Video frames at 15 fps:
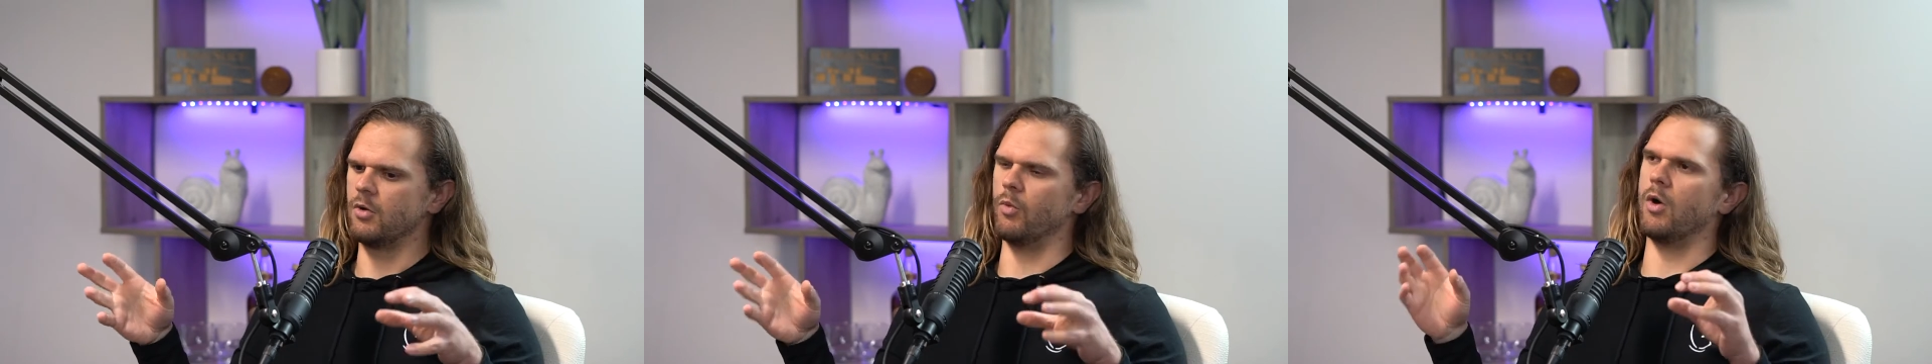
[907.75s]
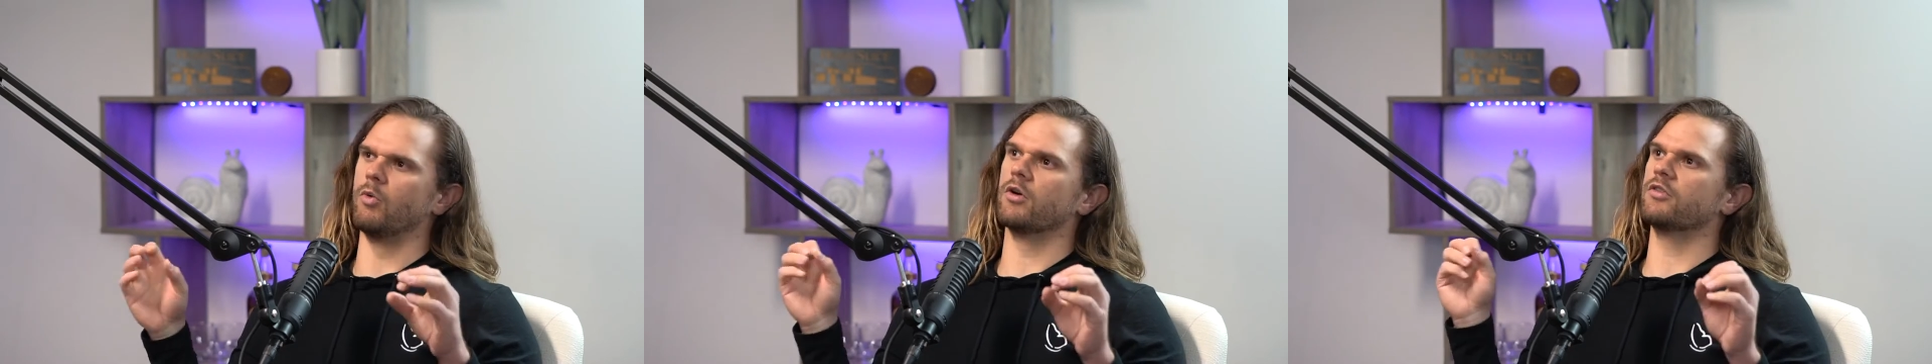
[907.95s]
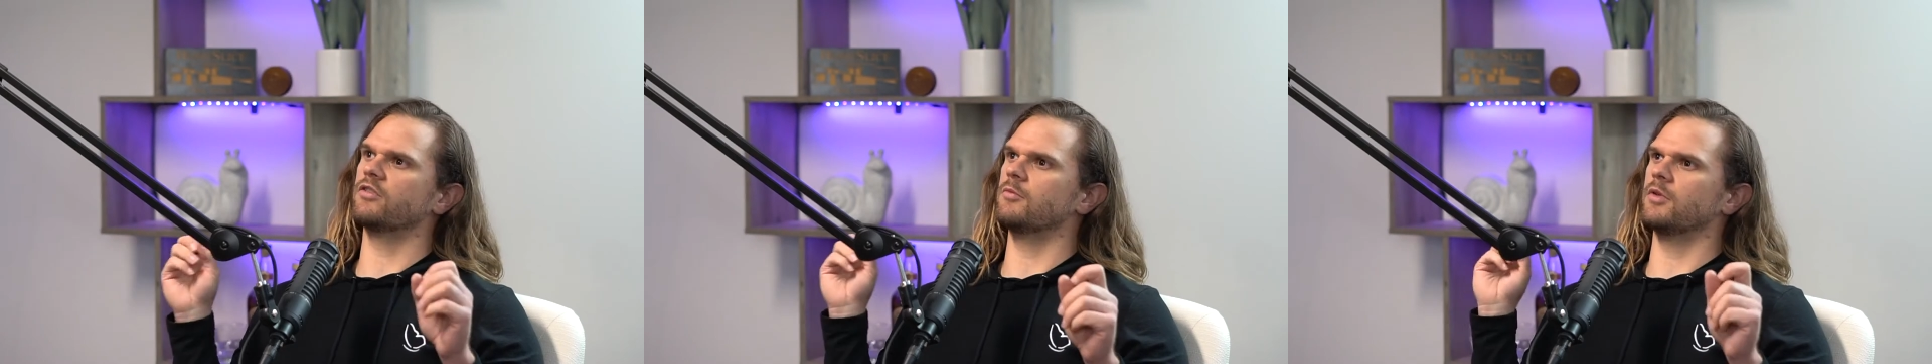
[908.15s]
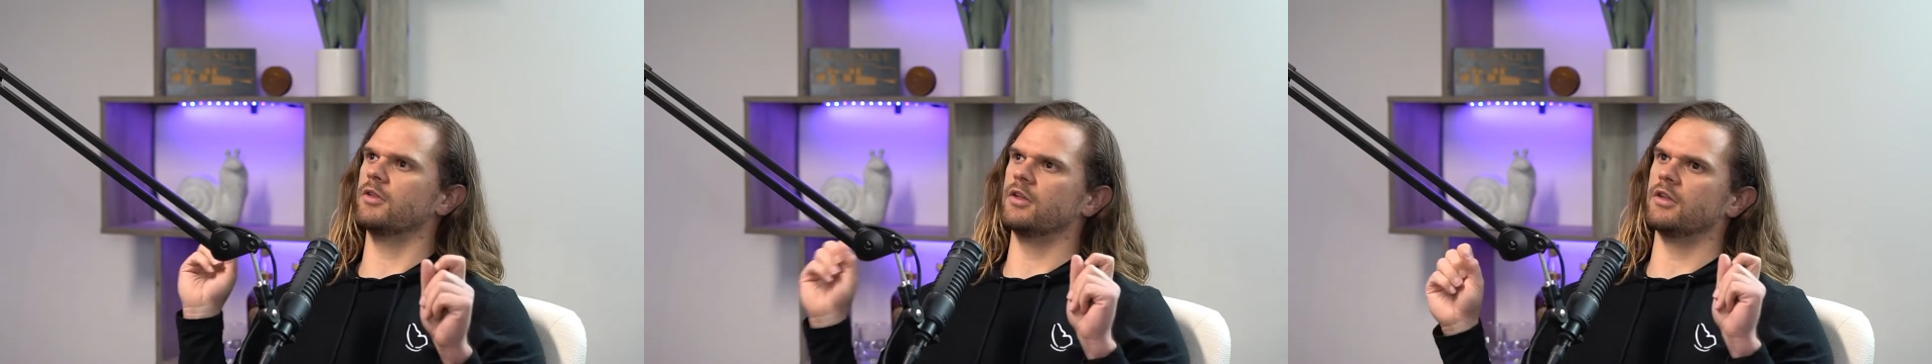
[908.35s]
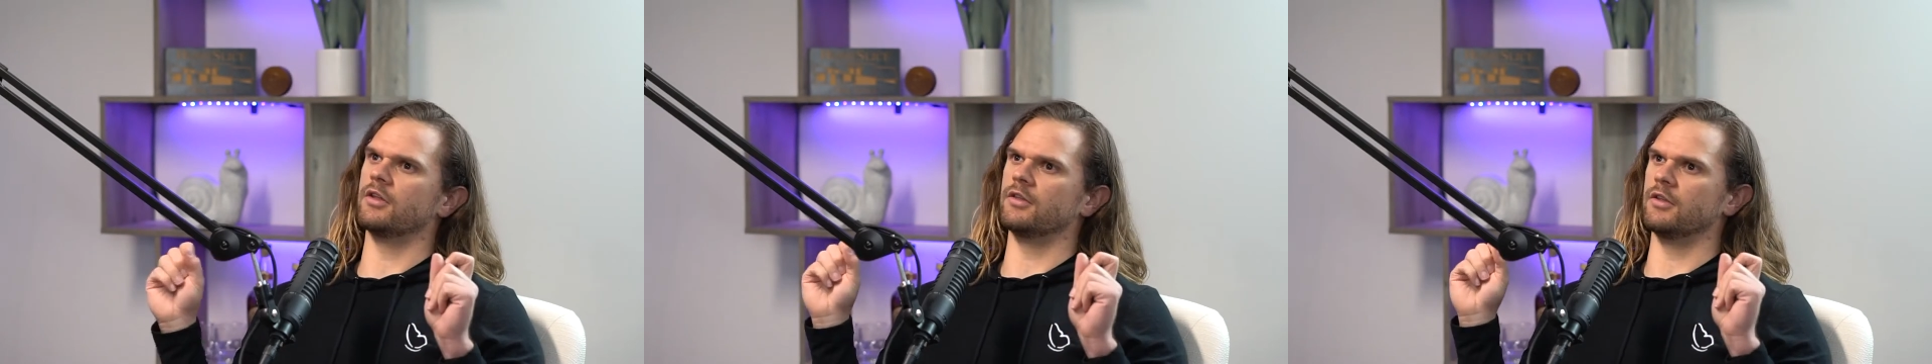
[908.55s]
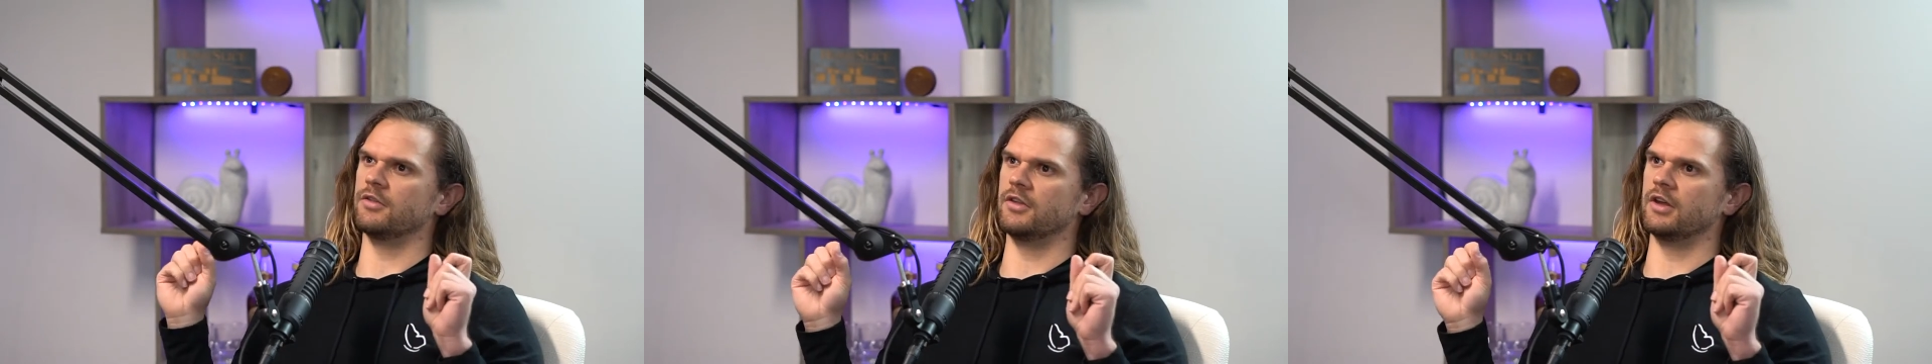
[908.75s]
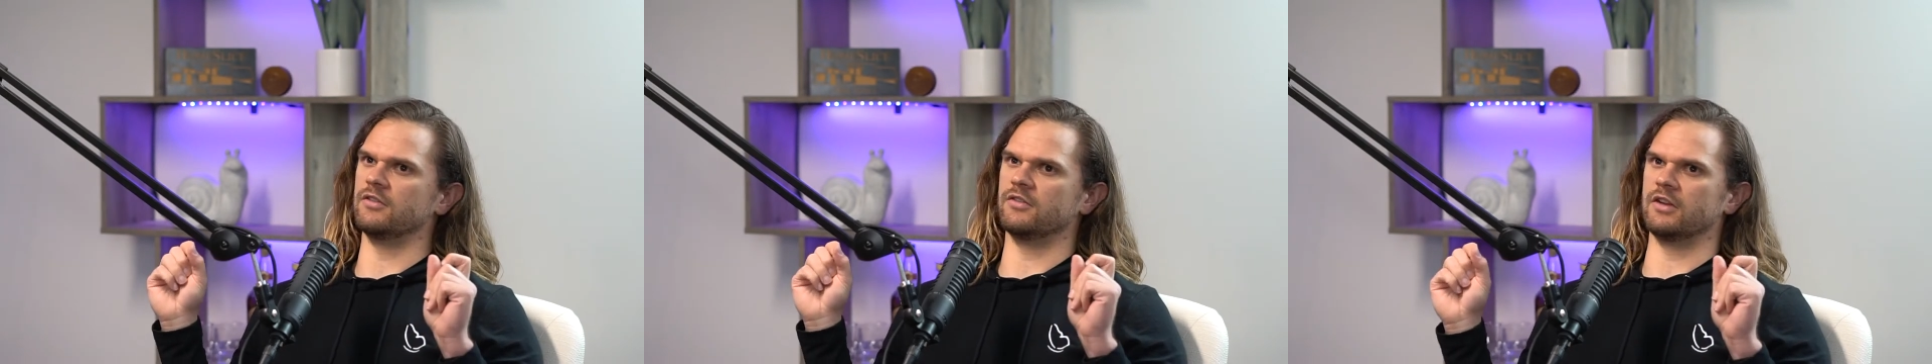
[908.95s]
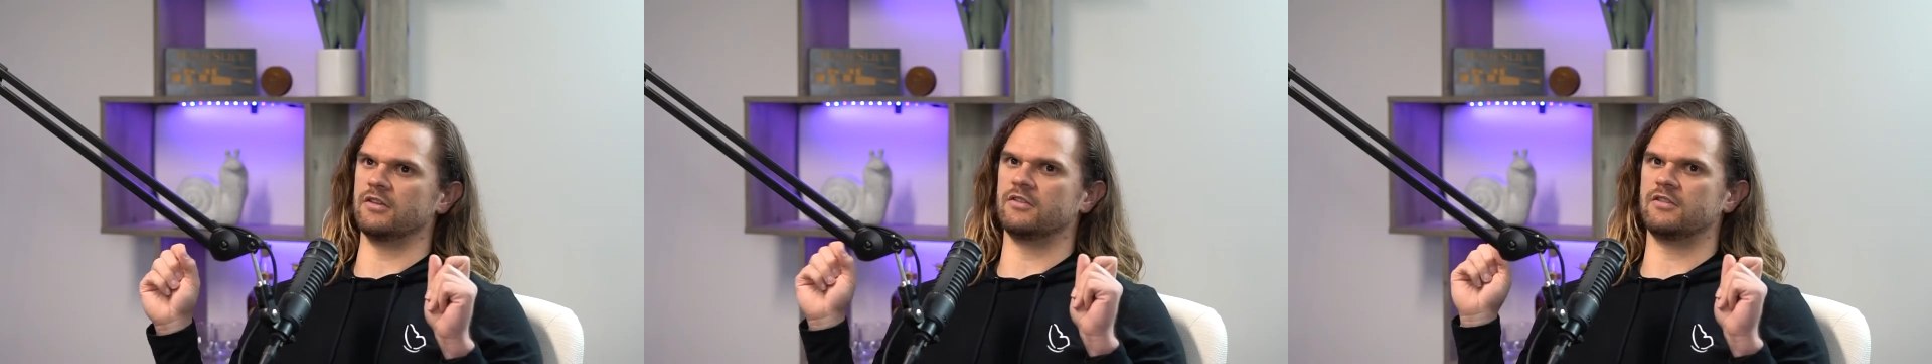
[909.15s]
what were some of the
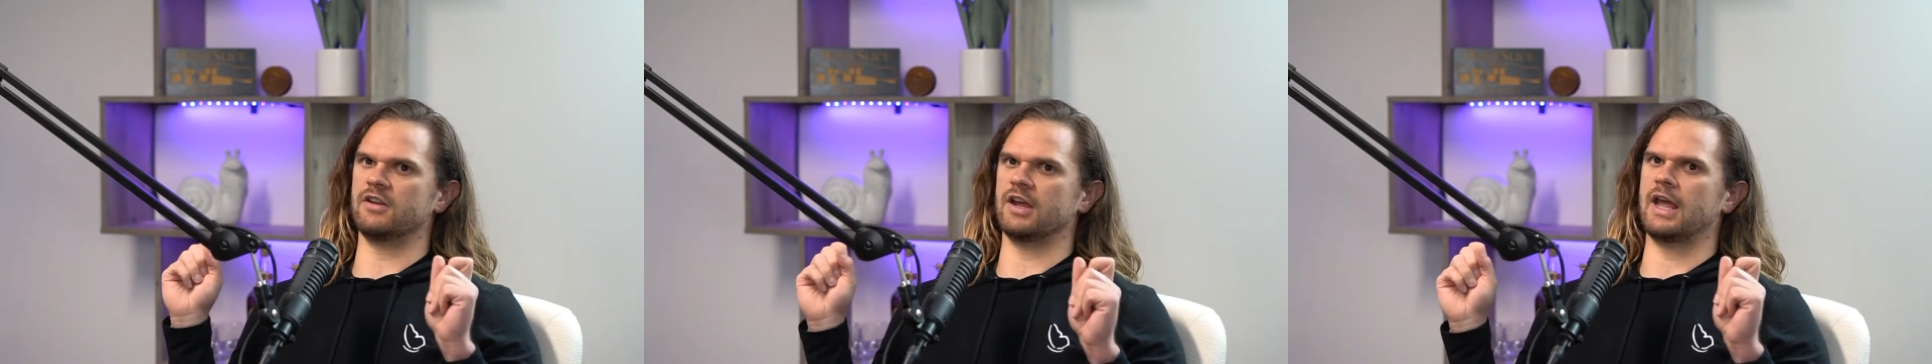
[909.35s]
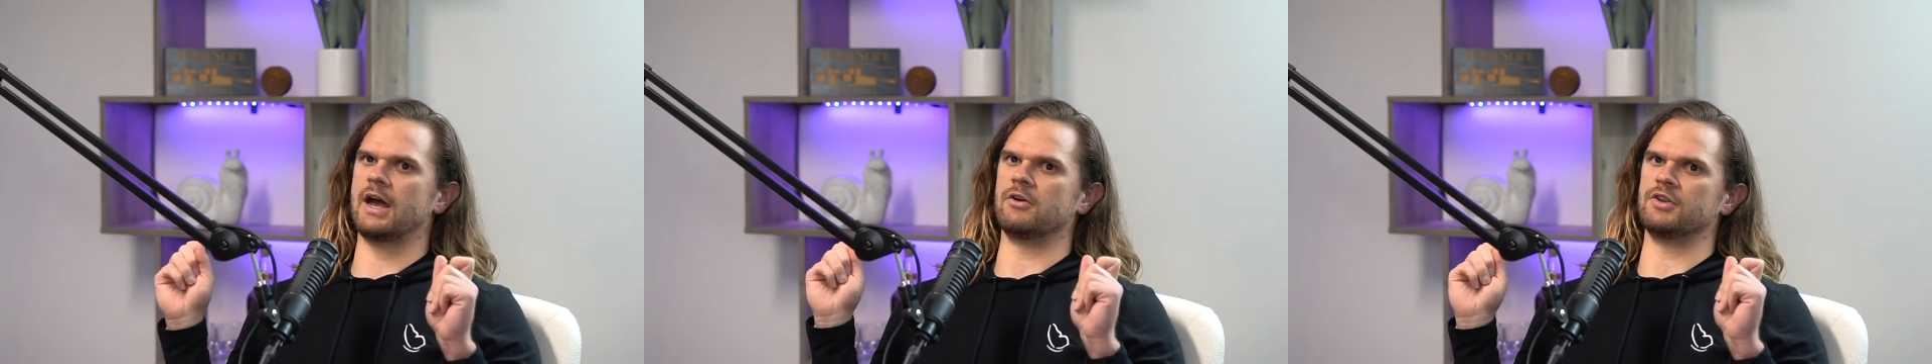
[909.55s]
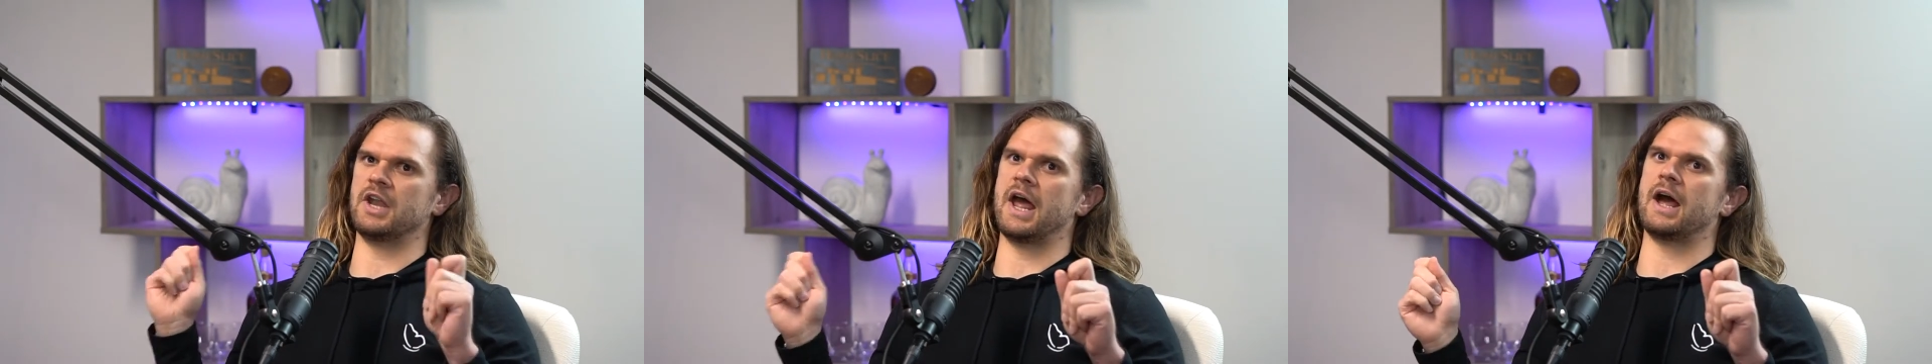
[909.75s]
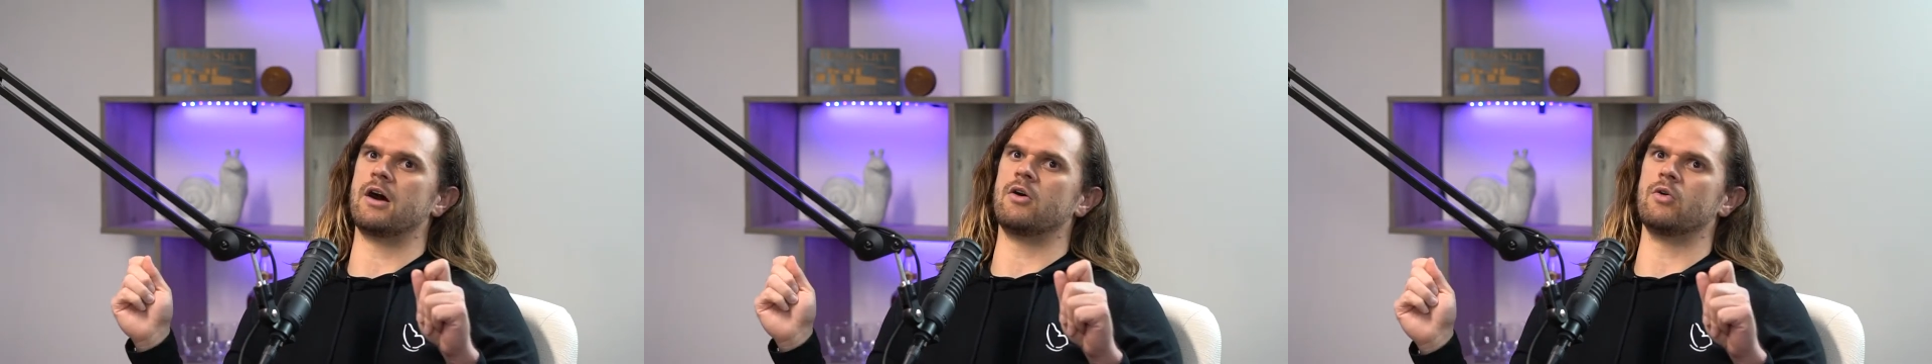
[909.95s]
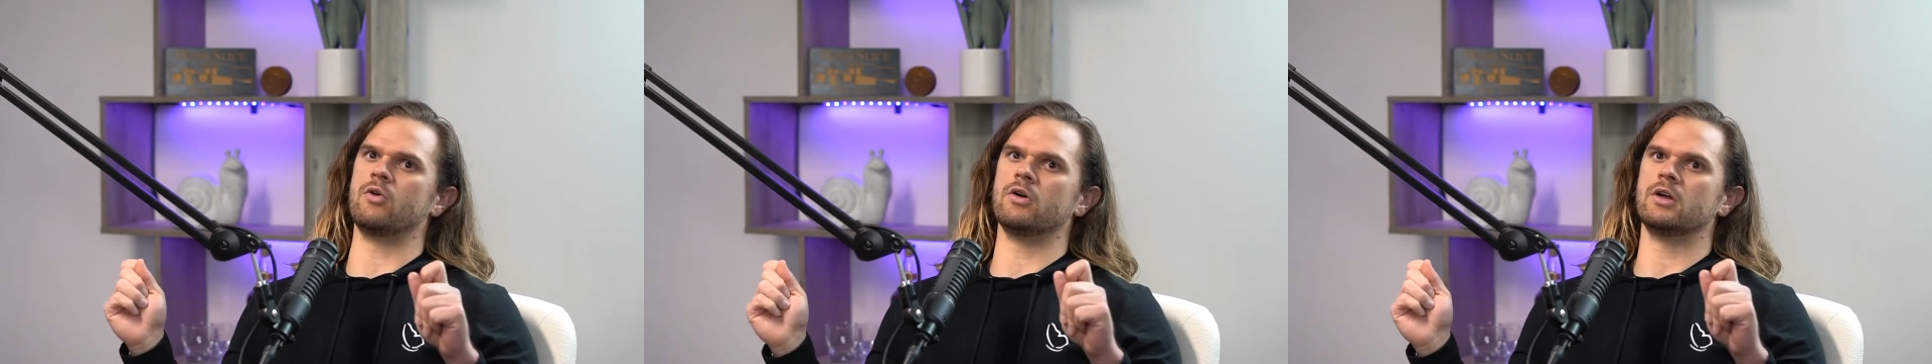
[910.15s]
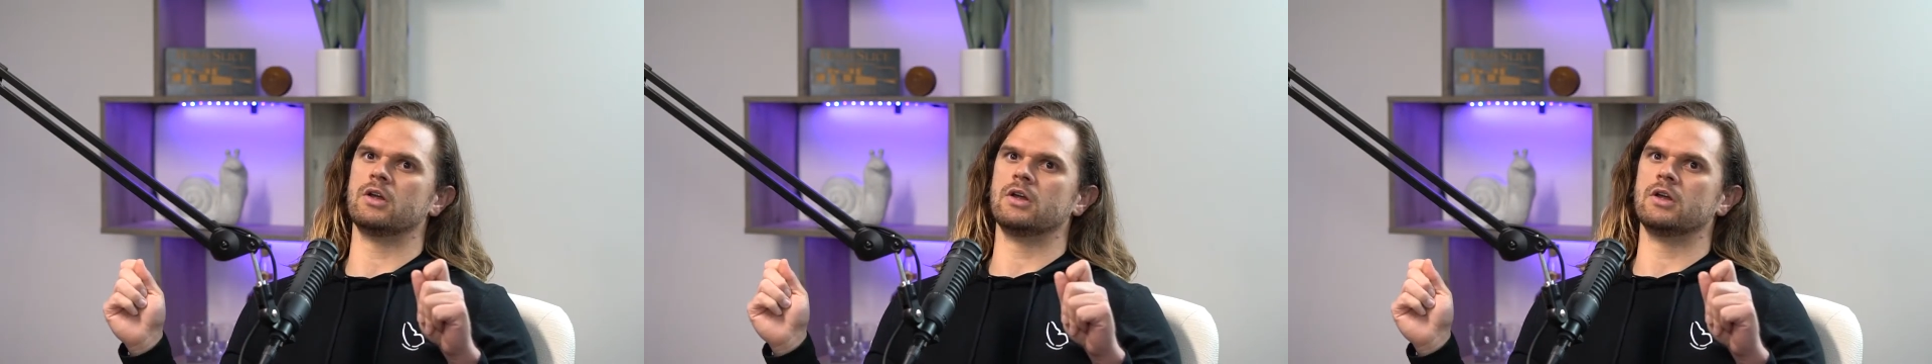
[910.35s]
things that stick out now?